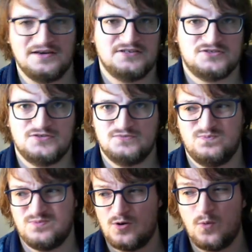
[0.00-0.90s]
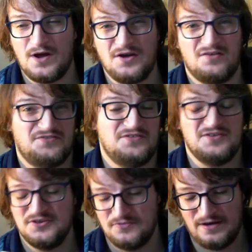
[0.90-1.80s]
and it's quite often
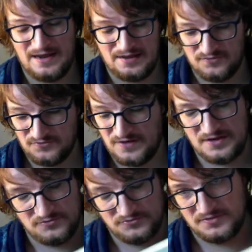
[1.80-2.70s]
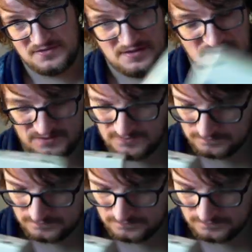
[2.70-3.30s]
the ULA that fails in these.